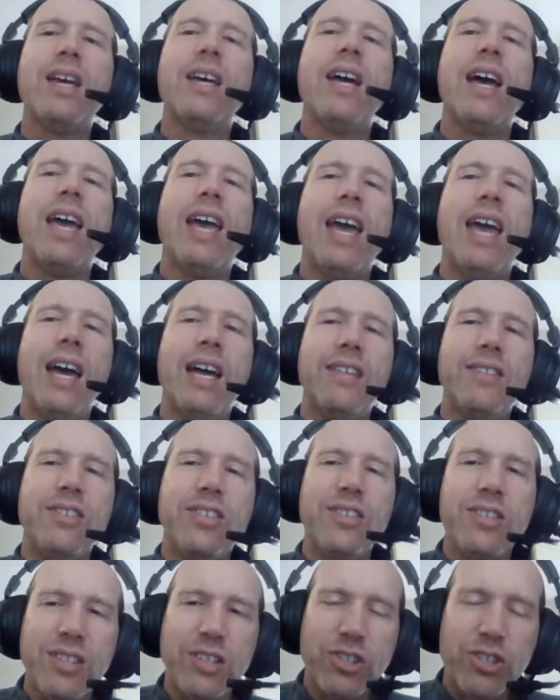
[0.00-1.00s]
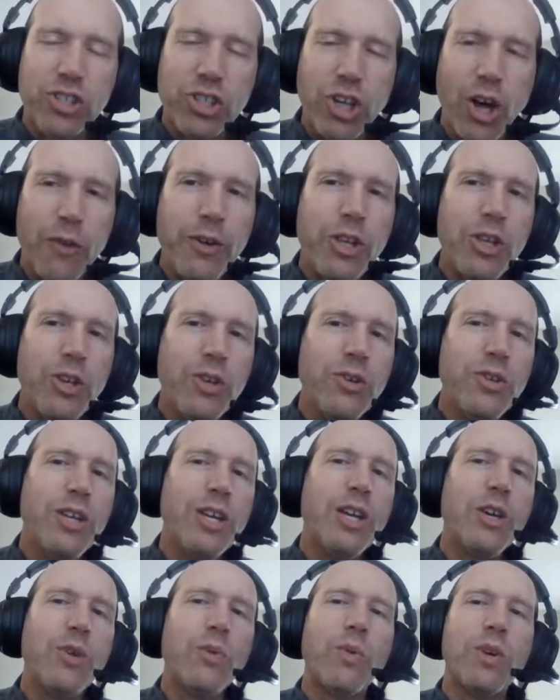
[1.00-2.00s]
and the Soviet
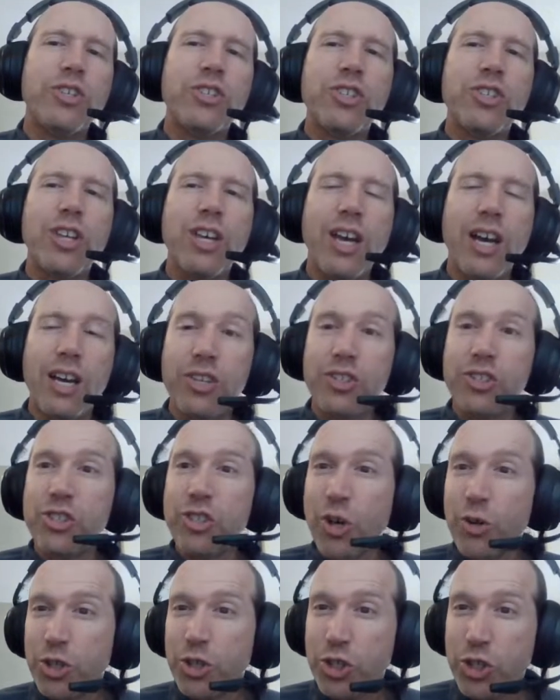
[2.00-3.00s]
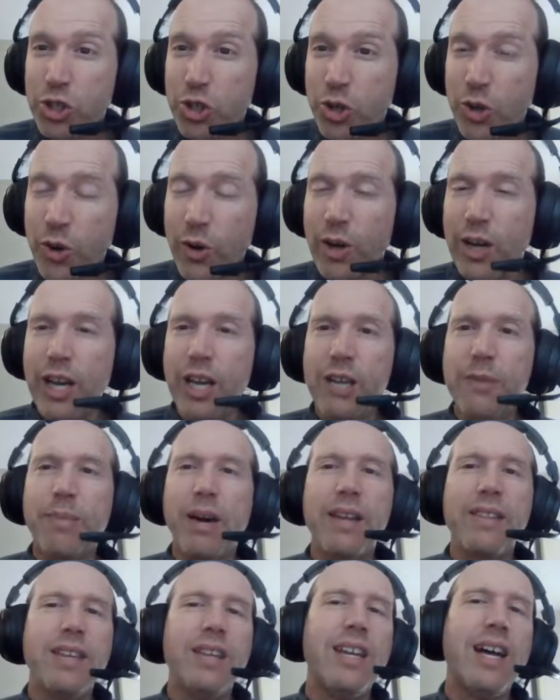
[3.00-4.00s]
Union was so destroyed
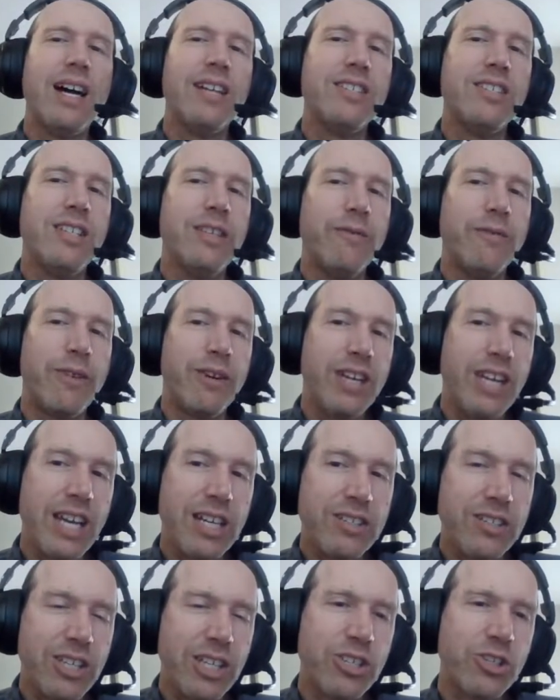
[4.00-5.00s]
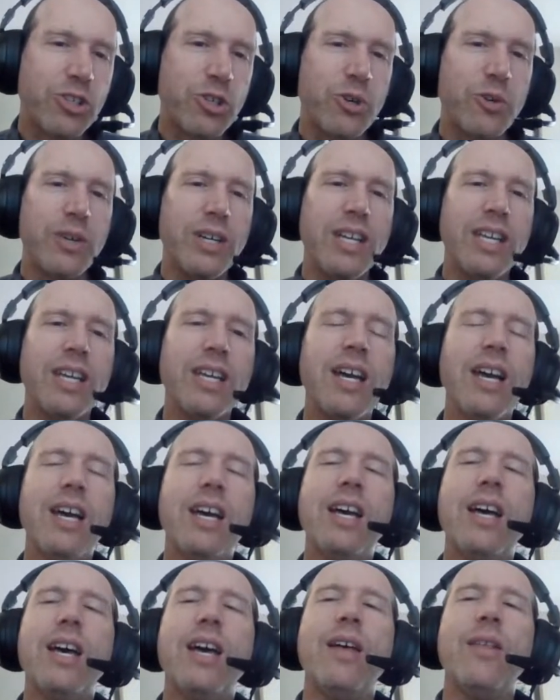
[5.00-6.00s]
by the Nazi Vernichtungskrieg
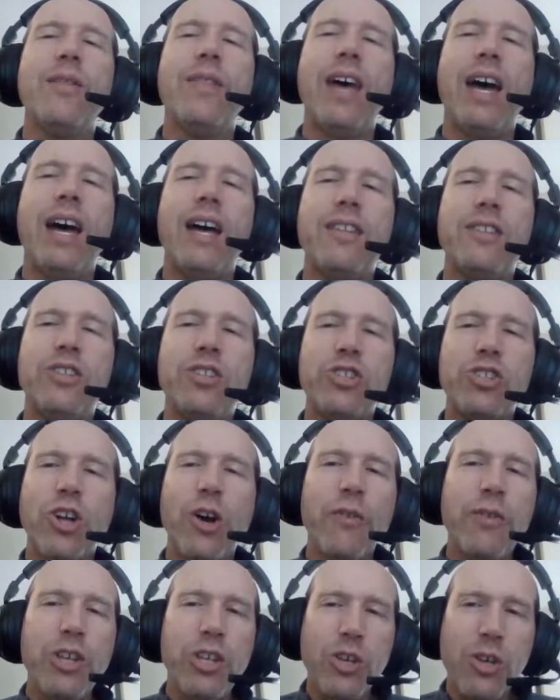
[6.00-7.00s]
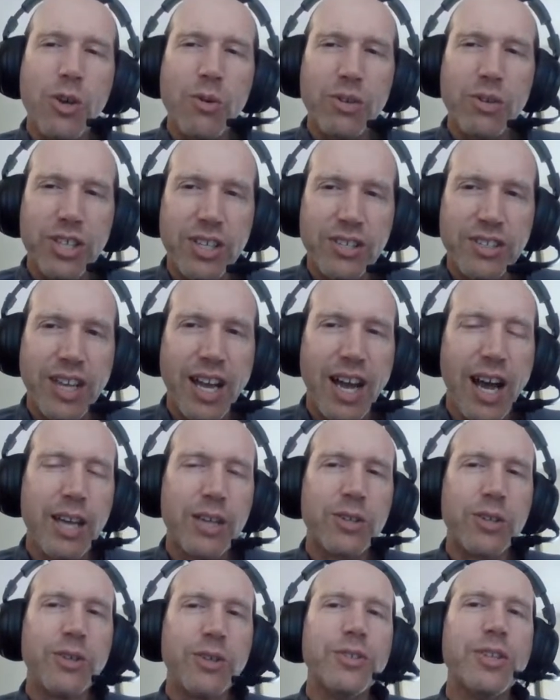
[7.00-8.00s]
that the Soviet Union was
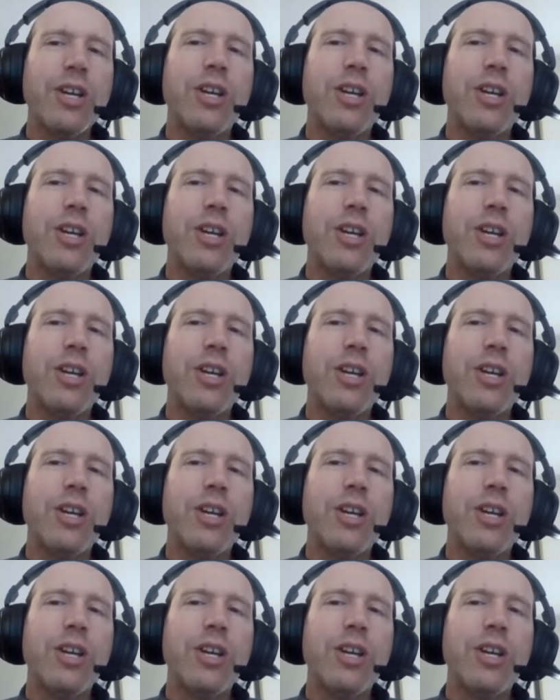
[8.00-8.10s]
entitled